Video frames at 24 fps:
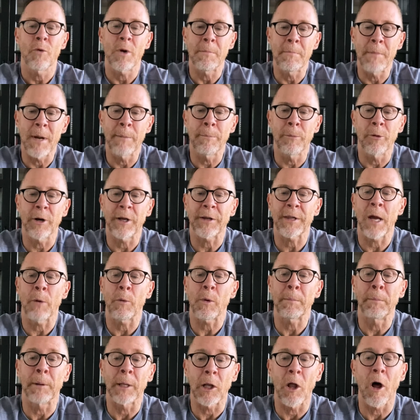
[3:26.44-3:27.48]
remembering that
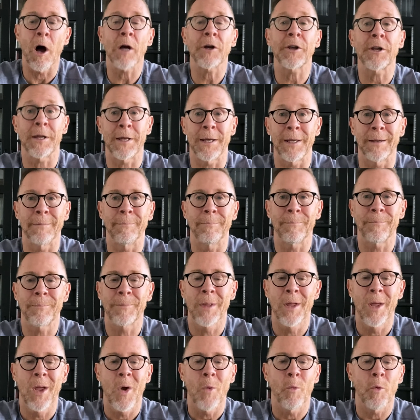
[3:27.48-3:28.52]
we belong to him.
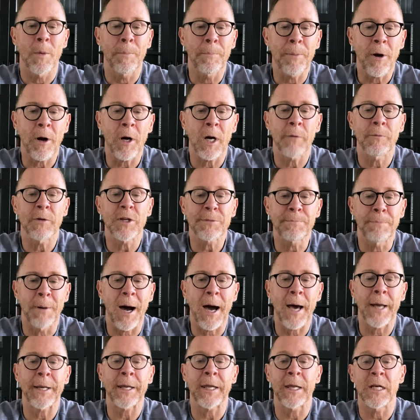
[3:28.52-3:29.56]
We're part of his
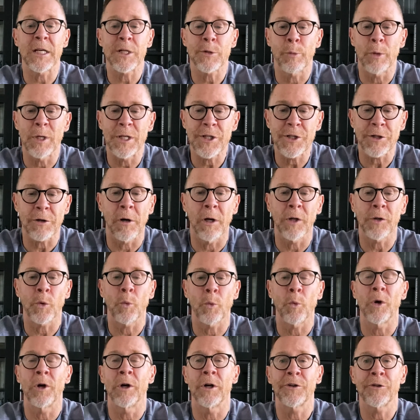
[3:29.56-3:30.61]
body, and as a result,
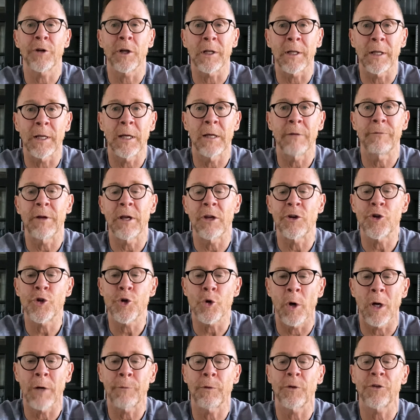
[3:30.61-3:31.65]
we're to live in
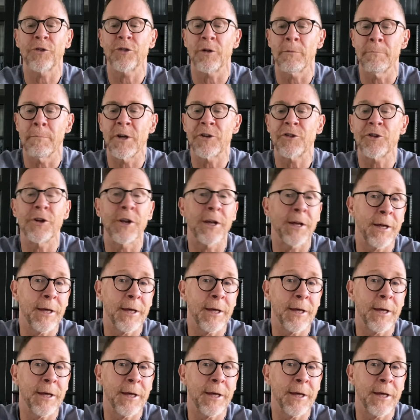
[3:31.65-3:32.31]
joyful submission to